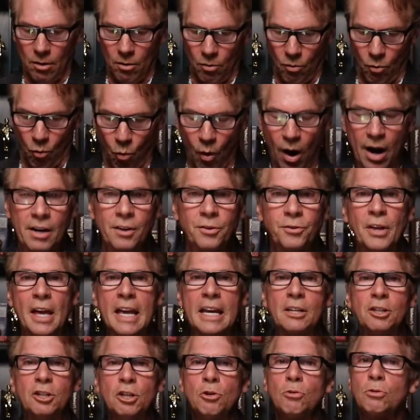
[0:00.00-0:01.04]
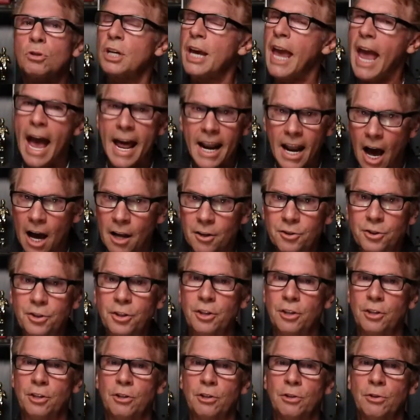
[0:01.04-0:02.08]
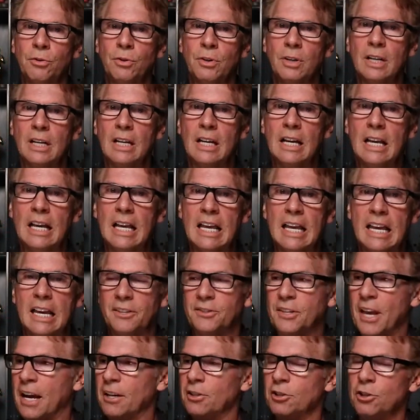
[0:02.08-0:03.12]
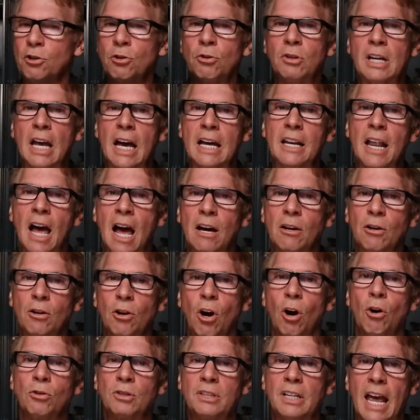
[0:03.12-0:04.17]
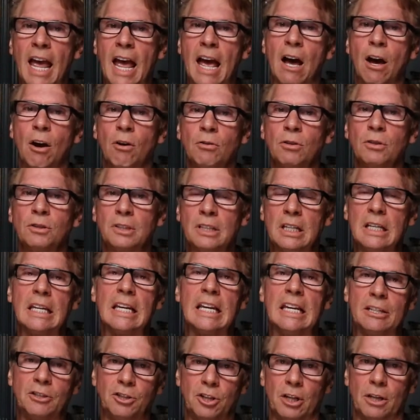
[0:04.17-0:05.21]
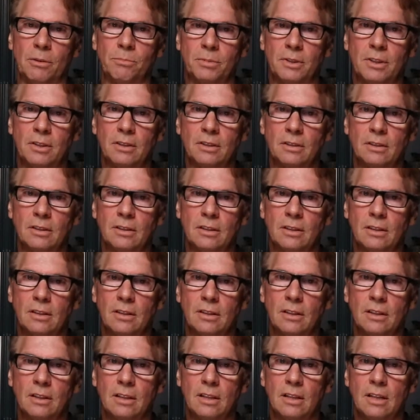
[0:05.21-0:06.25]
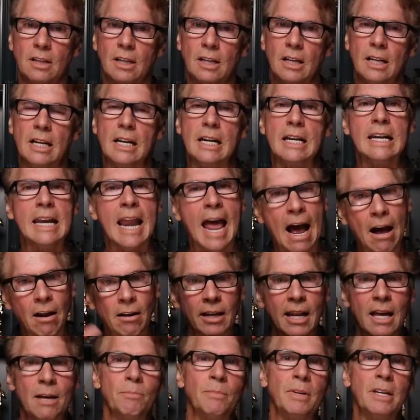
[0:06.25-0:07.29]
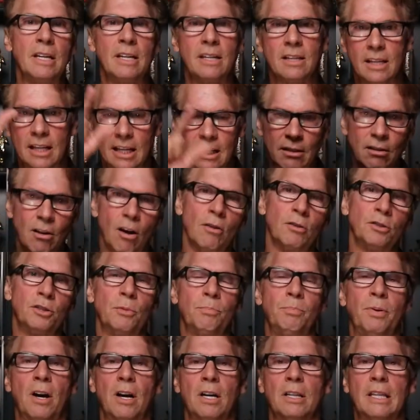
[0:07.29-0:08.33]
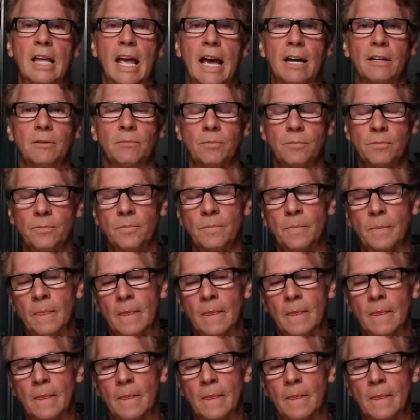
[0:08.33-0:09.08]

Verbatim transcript: one thing you cannot do is that you cannot go down to Egypt. Now, let me enlarge upon that.